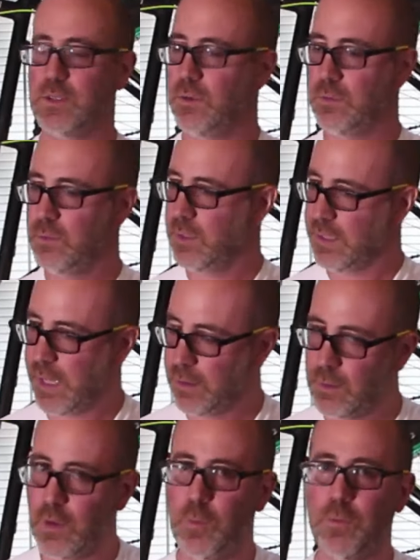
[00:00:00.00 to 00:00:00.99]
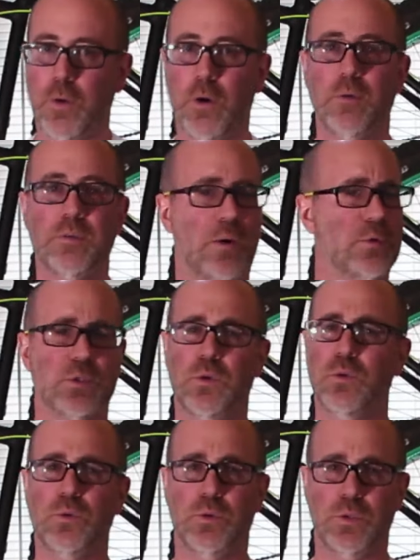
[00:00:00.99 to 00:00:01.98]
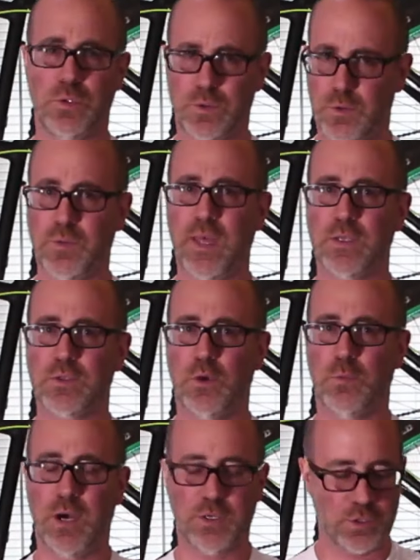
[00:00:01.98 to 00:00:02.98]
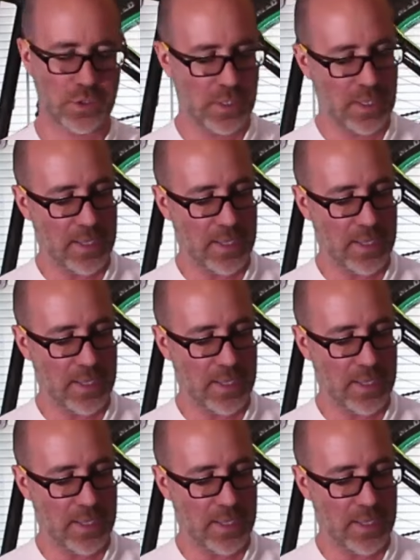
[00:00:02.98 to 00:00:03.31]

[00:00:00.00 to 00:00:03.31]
So again, Pro, that was so cool of you, so thanks so much.